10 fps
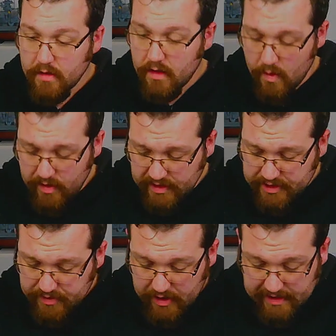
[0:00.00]
With
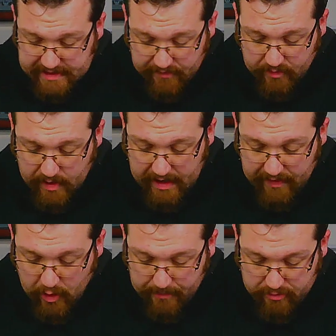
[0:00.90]
issue 37 we get
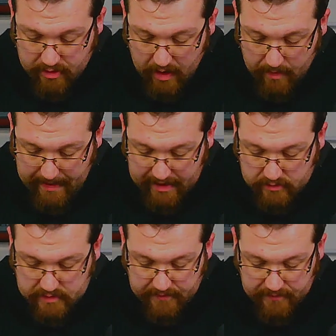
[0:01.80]
the upper and lower
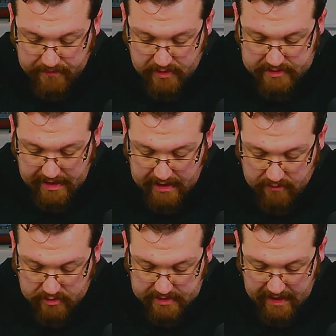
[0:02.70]
panels for the first
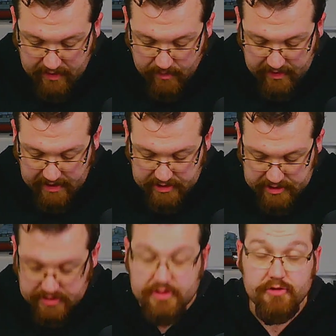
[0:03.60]
aileron together with
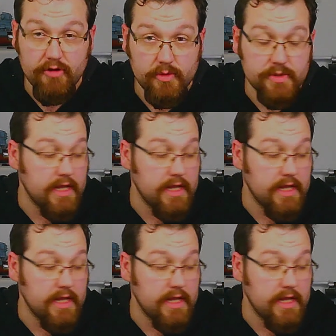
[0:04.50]
hinges and screws.